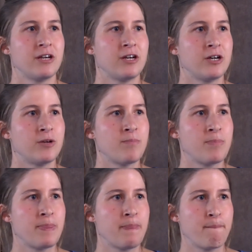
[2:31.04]

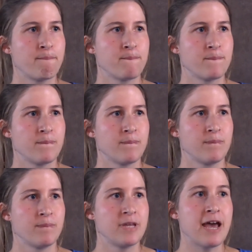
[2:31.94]

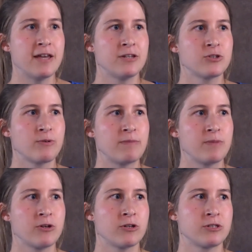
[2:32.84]
And it's great
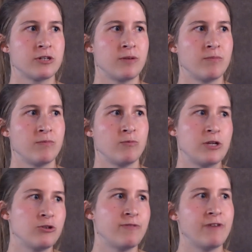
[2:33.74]
because
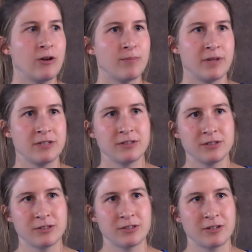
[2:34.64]
when you develop
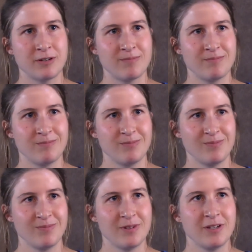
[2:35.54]
methods,
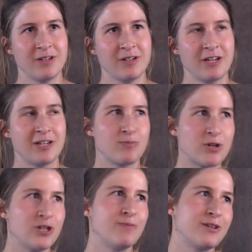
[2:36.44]

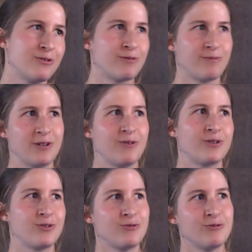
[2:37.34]
especially when you
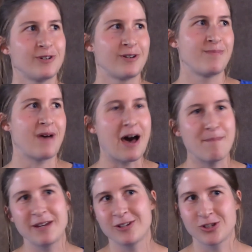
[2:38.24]
also do R
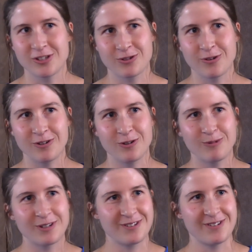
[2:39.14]
packages and so on, you
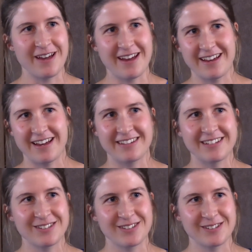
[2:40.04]
want
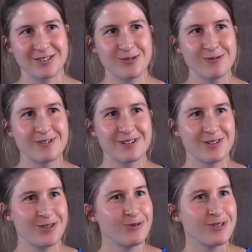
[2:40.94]
others to
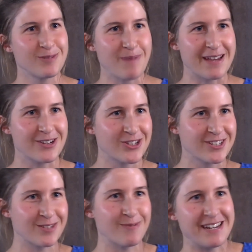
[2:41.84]
use these
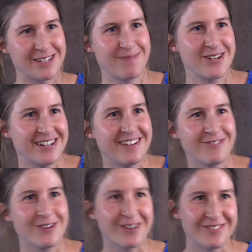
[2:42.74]
packages as well, especially
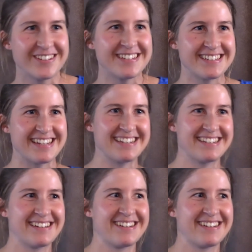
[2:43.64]
if you're convinced that